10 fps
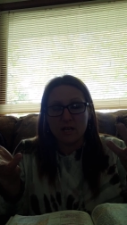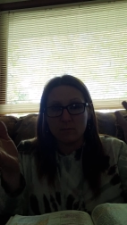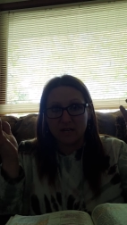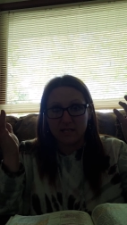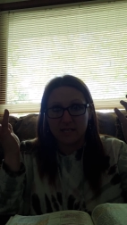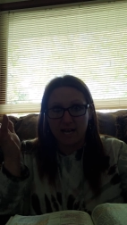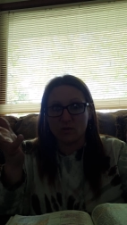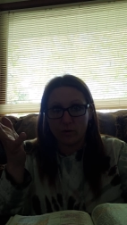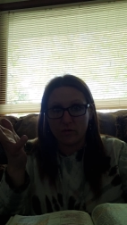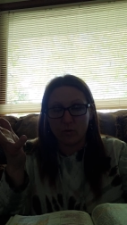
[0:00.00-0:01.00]
because
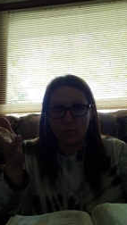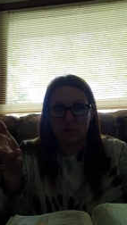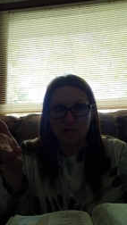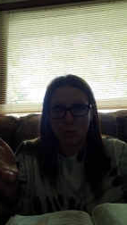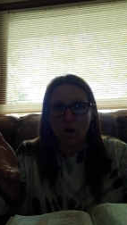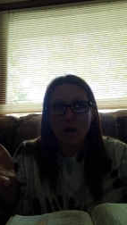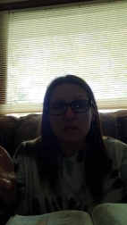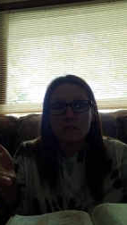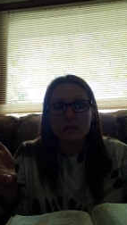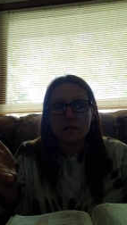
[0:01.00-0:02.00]
that's where they're putting what?